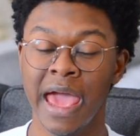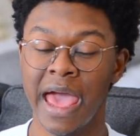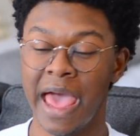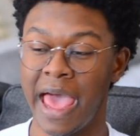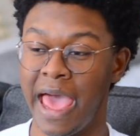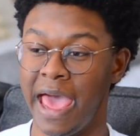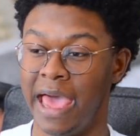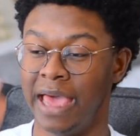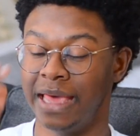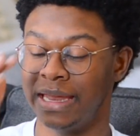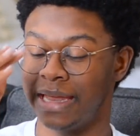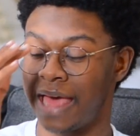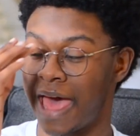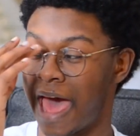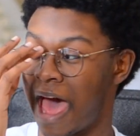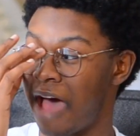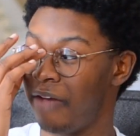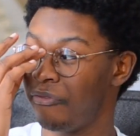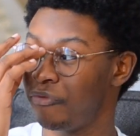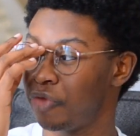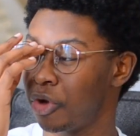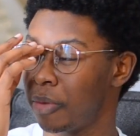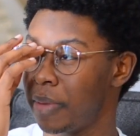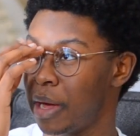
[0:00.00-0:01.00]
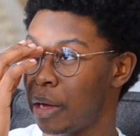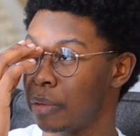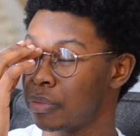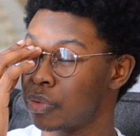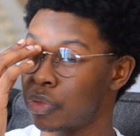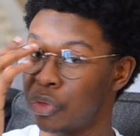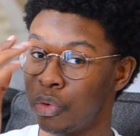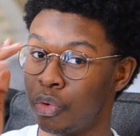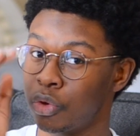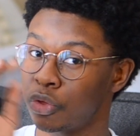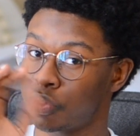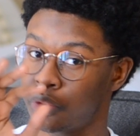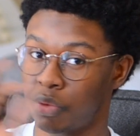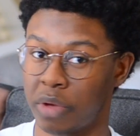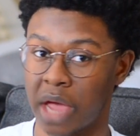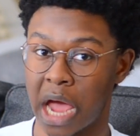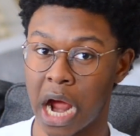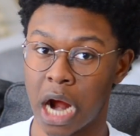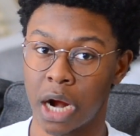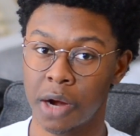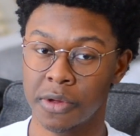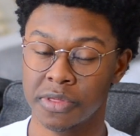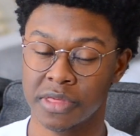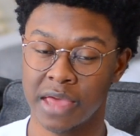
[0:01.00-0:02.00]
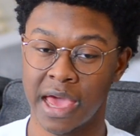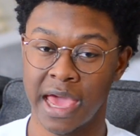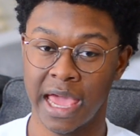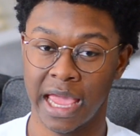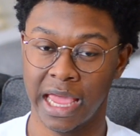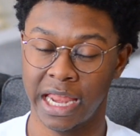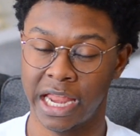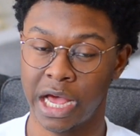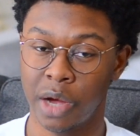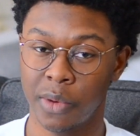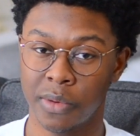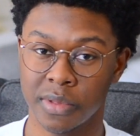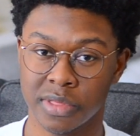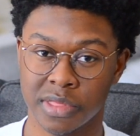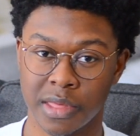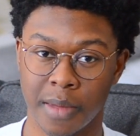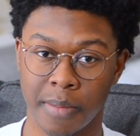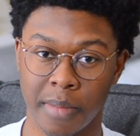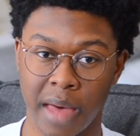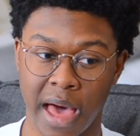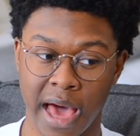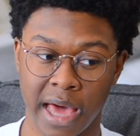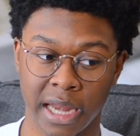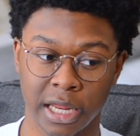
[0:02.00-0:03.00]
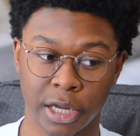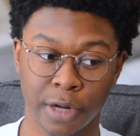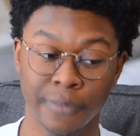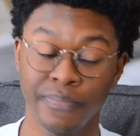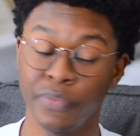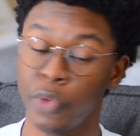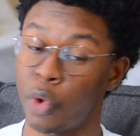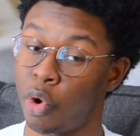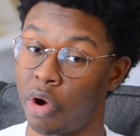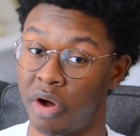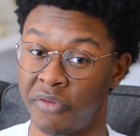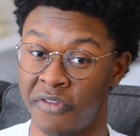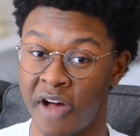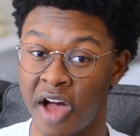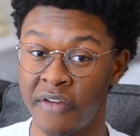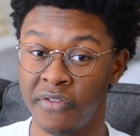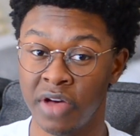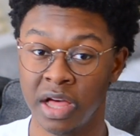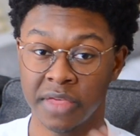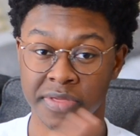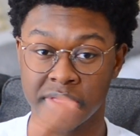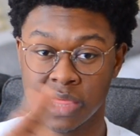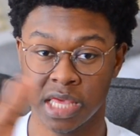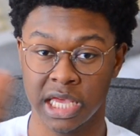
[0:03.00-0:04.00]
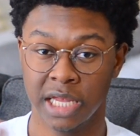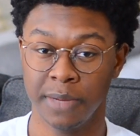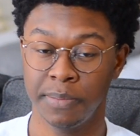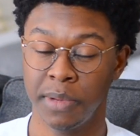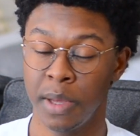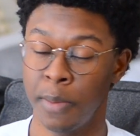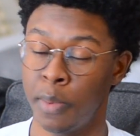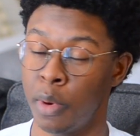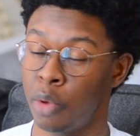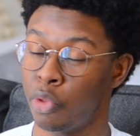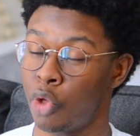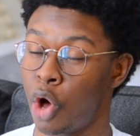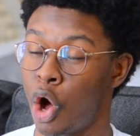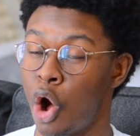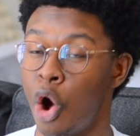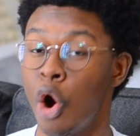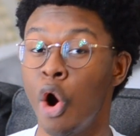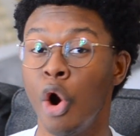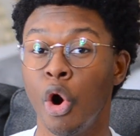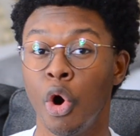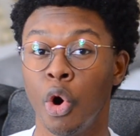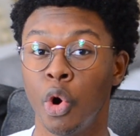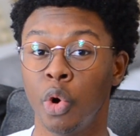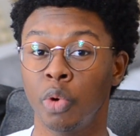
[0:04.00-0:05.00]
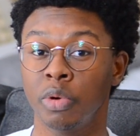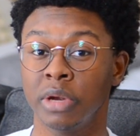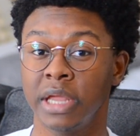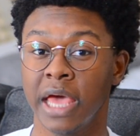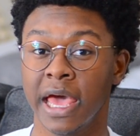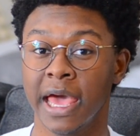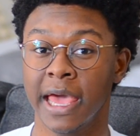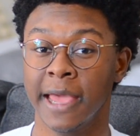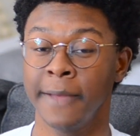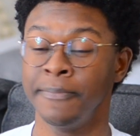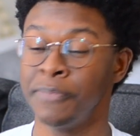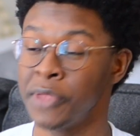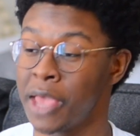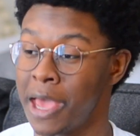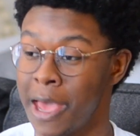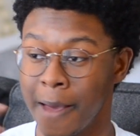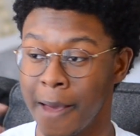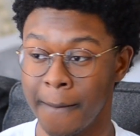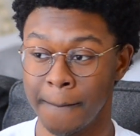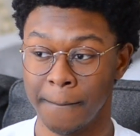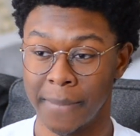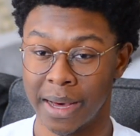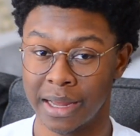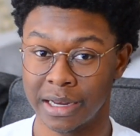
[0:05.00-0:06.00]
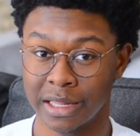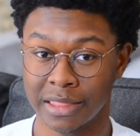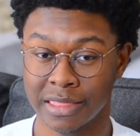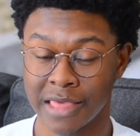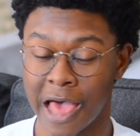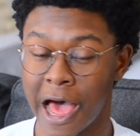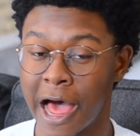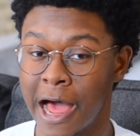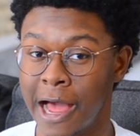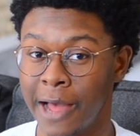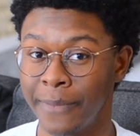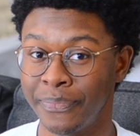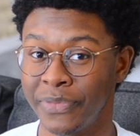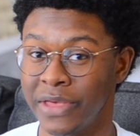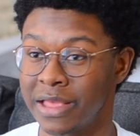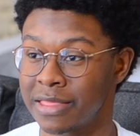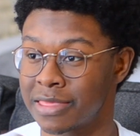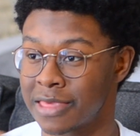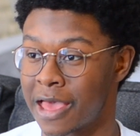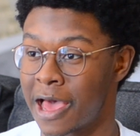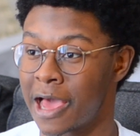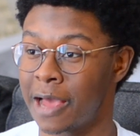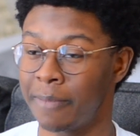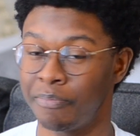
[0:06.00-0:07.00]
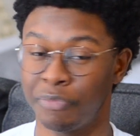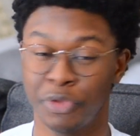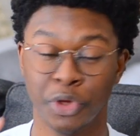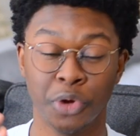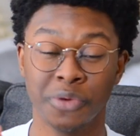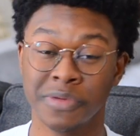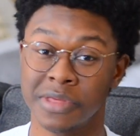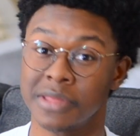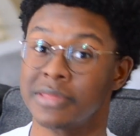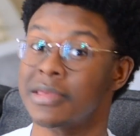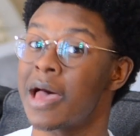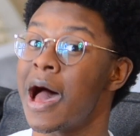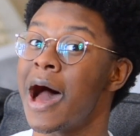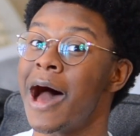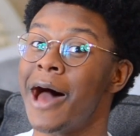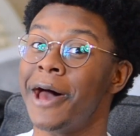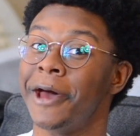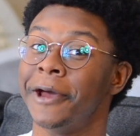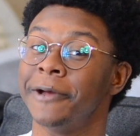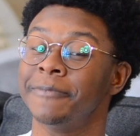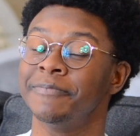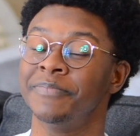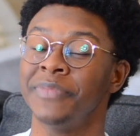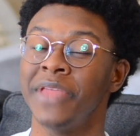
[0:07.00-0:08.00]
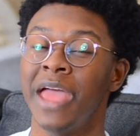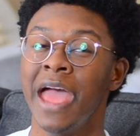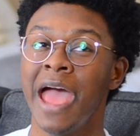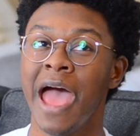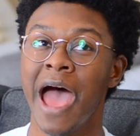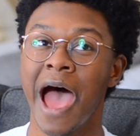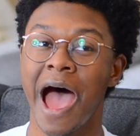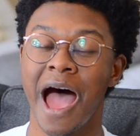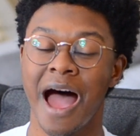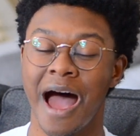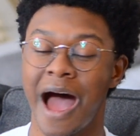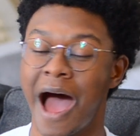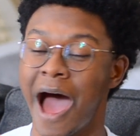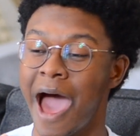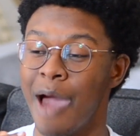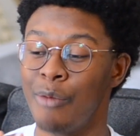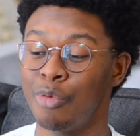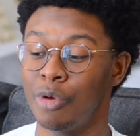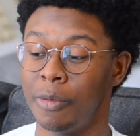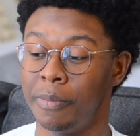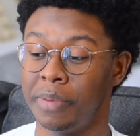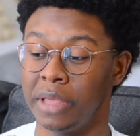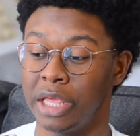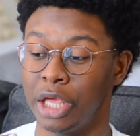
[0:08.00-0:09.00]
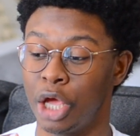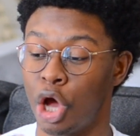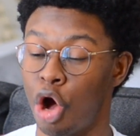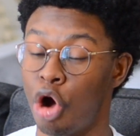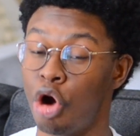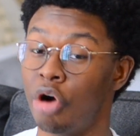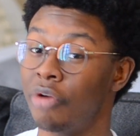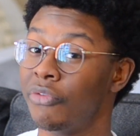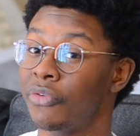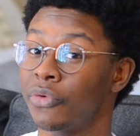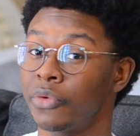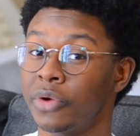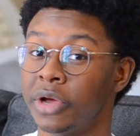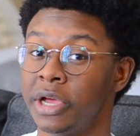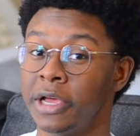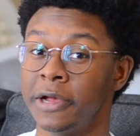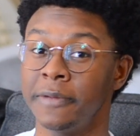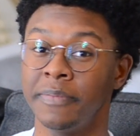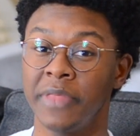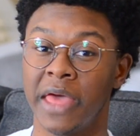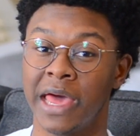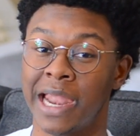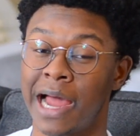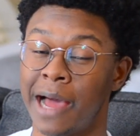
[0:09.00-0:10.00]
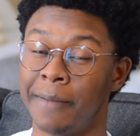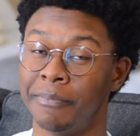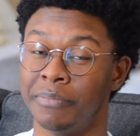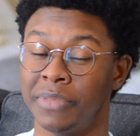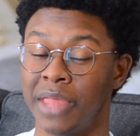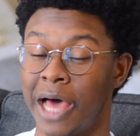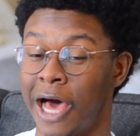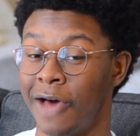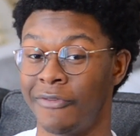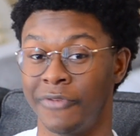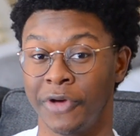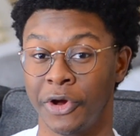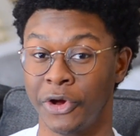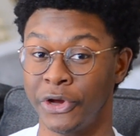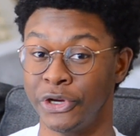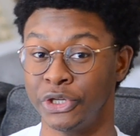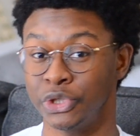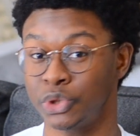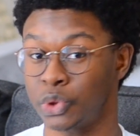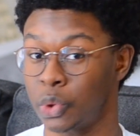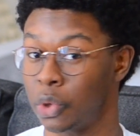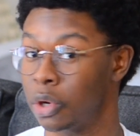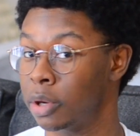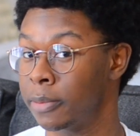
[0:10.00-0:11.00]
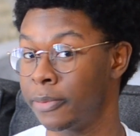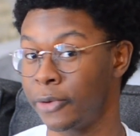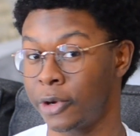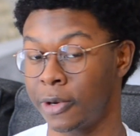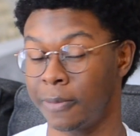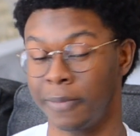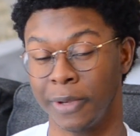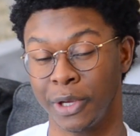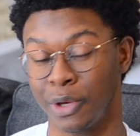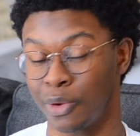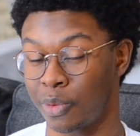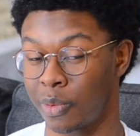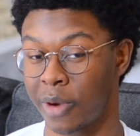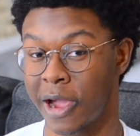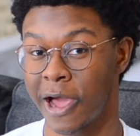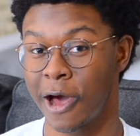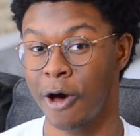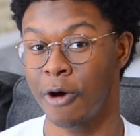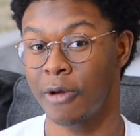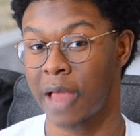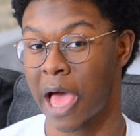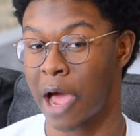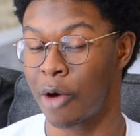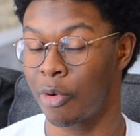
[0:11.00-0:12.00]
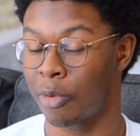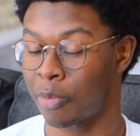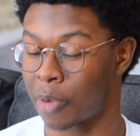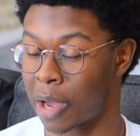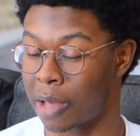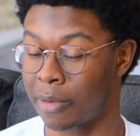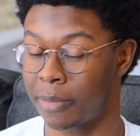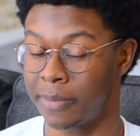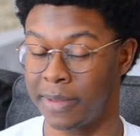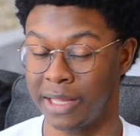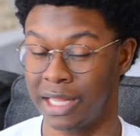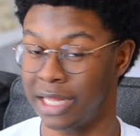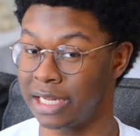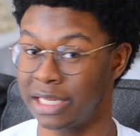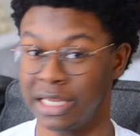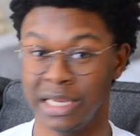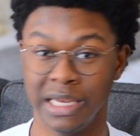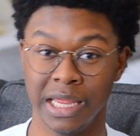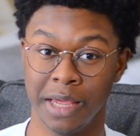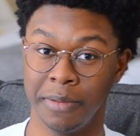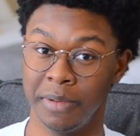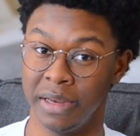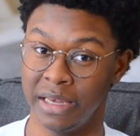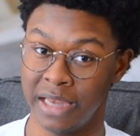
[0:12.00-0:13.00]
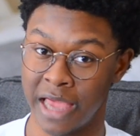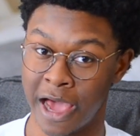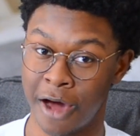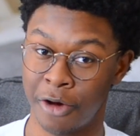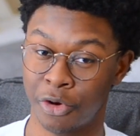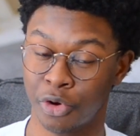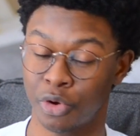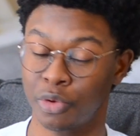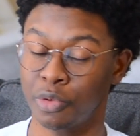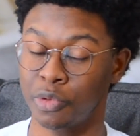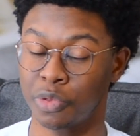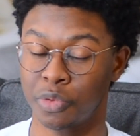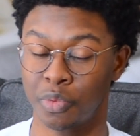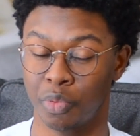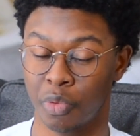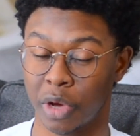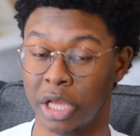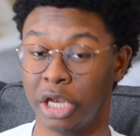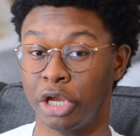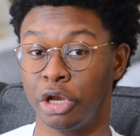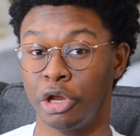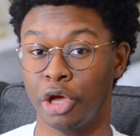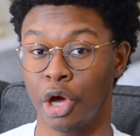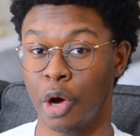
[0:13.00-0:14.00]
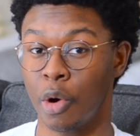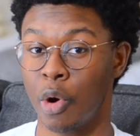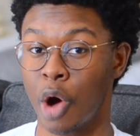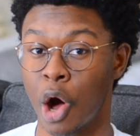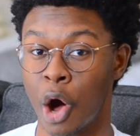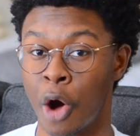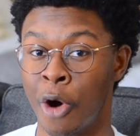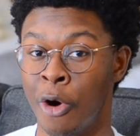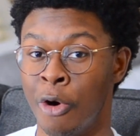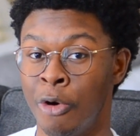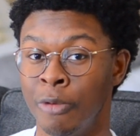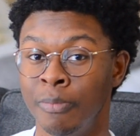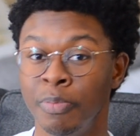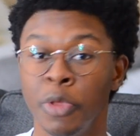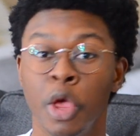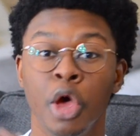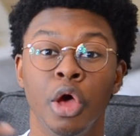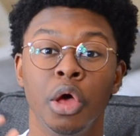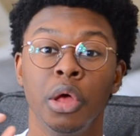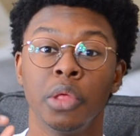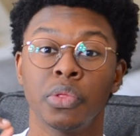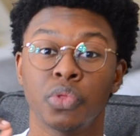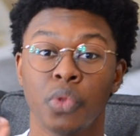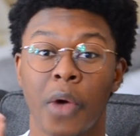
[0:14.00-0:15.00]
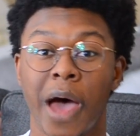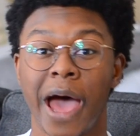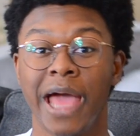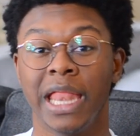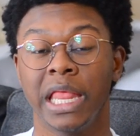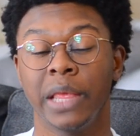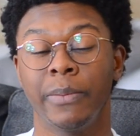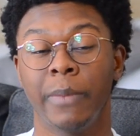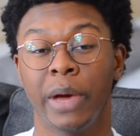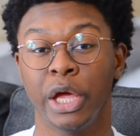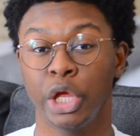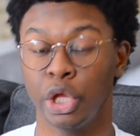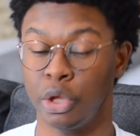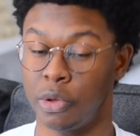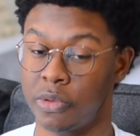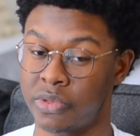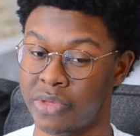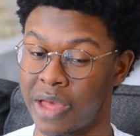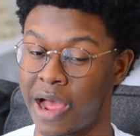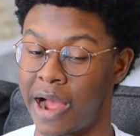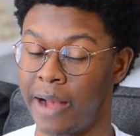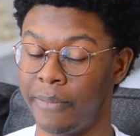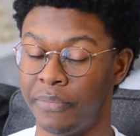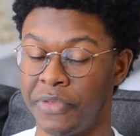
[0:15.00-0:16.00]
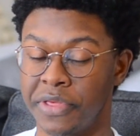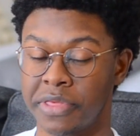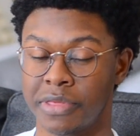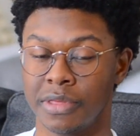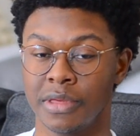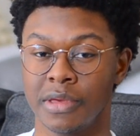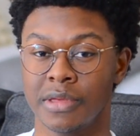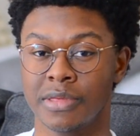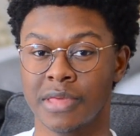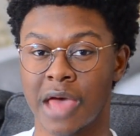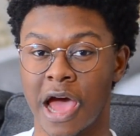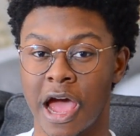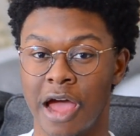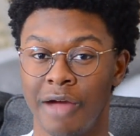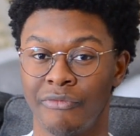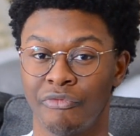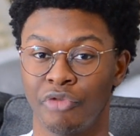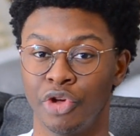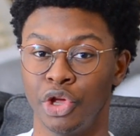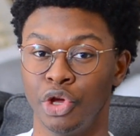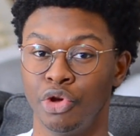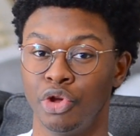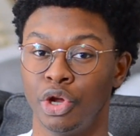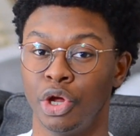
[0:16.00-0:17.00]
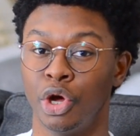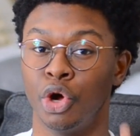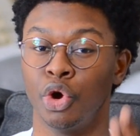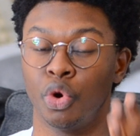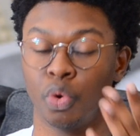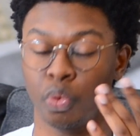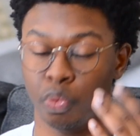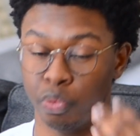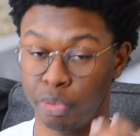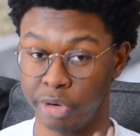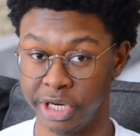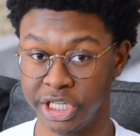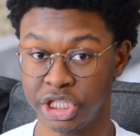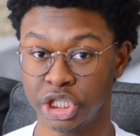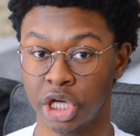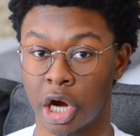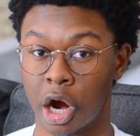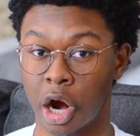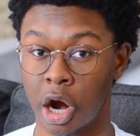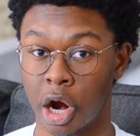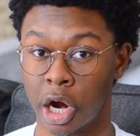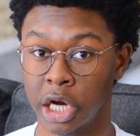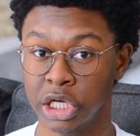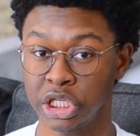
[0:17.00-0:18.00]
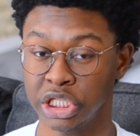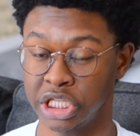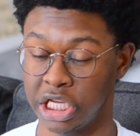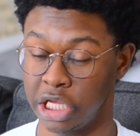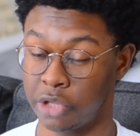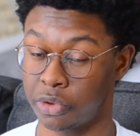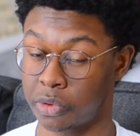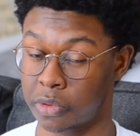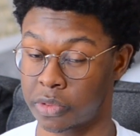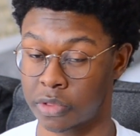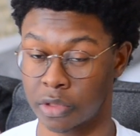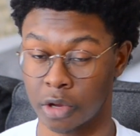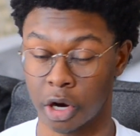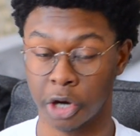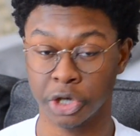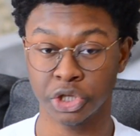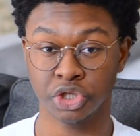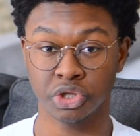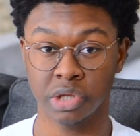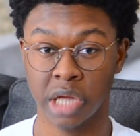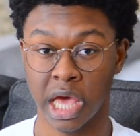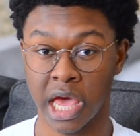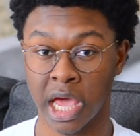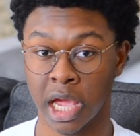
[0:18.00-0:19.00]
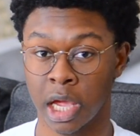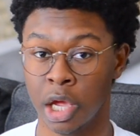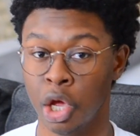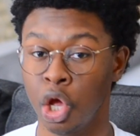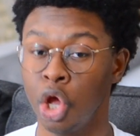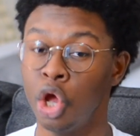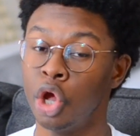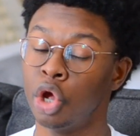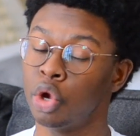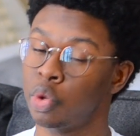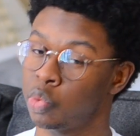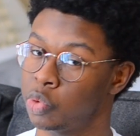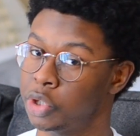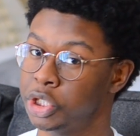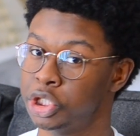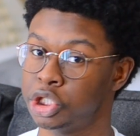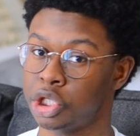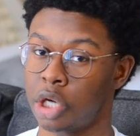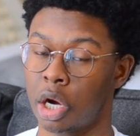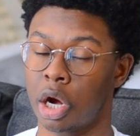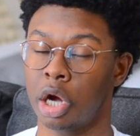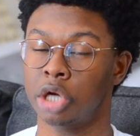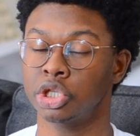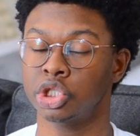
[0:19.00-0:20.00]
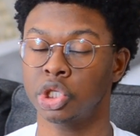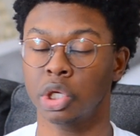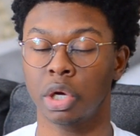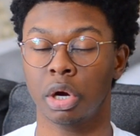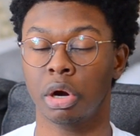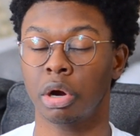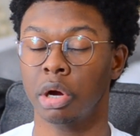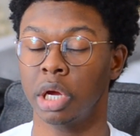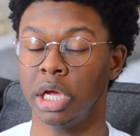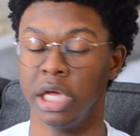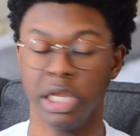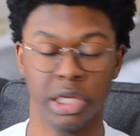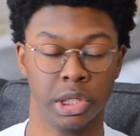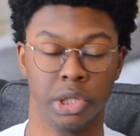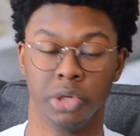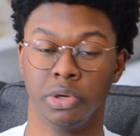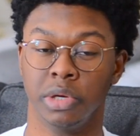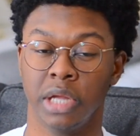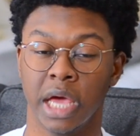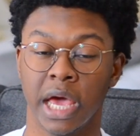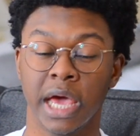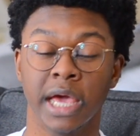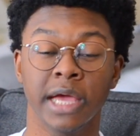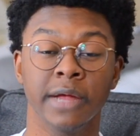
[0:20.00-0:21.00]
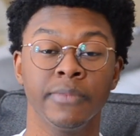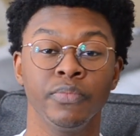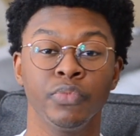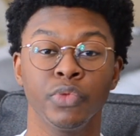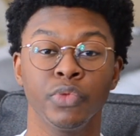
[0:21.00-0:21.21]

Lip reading: And after about 2 or 3 hours of hanging out with somebody, or if I've seen people the whole day, by the time there's a time, I will be over it and I'm not very enjoyable to be around. I will probably be like the Debbie Downer who's ready to go home. So I need my you time. This is a time for you to recharge, either start your day, recharge, or end your day.